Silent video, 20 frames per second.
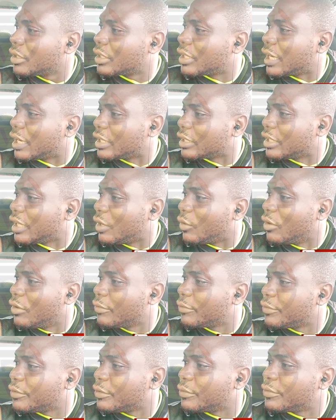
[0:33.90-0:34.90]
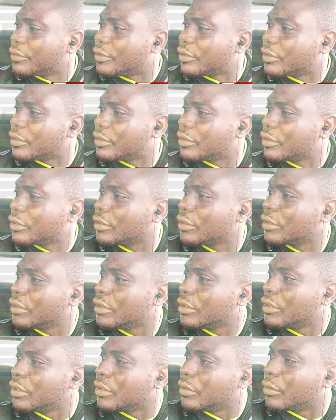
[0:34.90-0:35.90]
You can't get that 150.
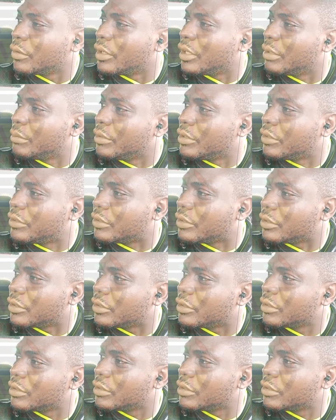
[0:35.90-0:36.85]
Well, let me see.